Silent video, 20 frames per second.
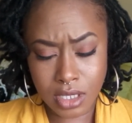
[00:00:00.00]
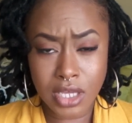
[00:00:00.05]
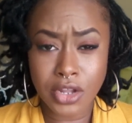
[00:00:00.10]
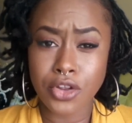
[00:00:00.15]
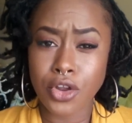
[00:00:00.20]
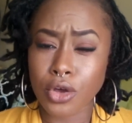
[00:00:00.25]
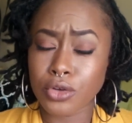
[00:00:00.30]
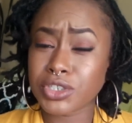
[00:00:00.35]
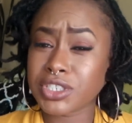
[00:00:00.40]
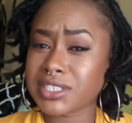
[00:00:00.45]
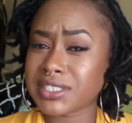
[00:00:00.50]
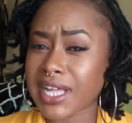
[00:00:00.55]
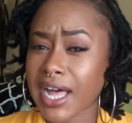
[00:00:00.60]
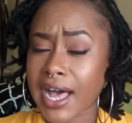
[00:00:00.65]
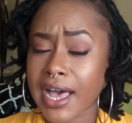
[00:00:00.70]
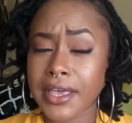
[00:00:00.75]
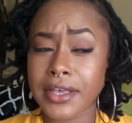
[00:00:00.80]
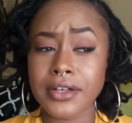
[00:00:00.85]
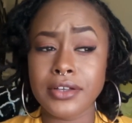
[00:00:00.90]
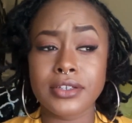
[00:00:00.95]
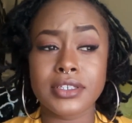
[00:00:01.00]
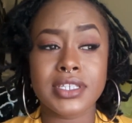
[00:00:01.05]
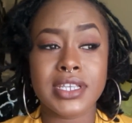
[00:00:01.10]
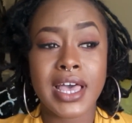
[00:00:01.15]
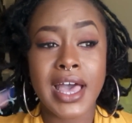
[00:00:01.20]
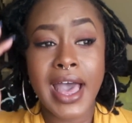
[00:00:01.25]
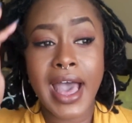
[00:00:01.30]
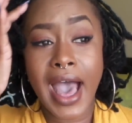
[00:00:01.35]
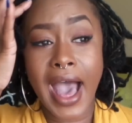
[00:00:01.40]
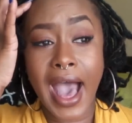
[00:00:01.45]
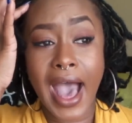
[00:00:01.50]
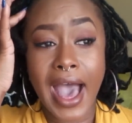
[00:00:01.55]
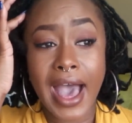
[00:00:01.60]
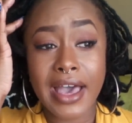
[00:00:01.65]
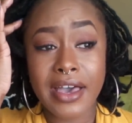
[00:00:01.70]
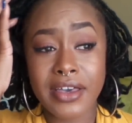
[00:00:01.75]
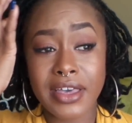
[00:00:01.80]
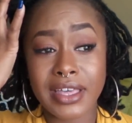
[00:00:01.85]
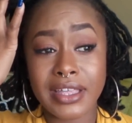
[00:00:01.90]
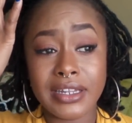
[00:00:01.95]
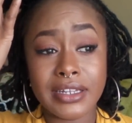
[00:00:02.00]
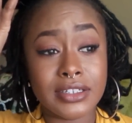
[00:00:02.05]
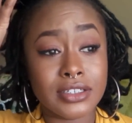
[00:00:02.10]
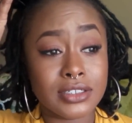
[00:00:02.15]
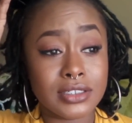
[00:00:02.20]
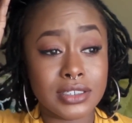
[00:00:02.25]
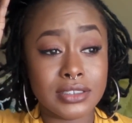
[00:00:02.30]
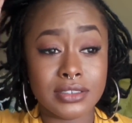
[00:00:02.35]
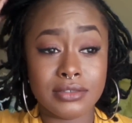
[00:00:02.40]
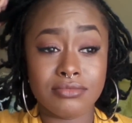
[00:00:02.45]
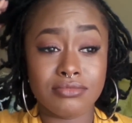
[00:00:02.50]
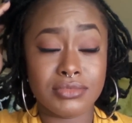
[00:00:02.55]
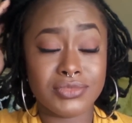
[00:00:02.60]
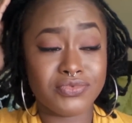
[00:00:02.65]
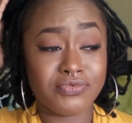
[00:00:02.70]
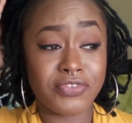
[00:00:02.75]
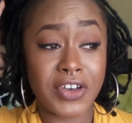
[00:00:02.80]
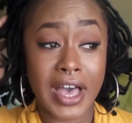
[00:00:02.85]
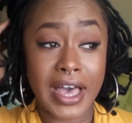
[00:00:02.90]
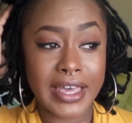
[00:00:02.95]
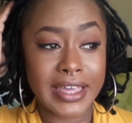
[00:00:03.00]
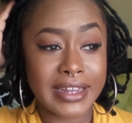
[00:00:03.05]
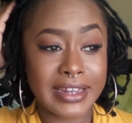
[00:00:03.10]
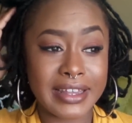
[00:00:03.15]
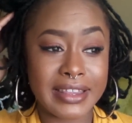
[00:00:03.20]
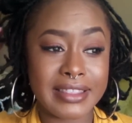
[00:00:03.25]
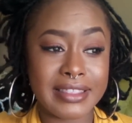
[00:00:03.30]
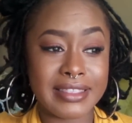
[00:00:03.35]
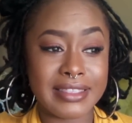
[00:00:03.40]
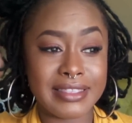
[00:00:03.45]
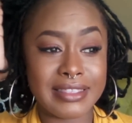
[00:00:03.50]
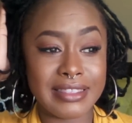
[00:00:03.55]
No styles. I find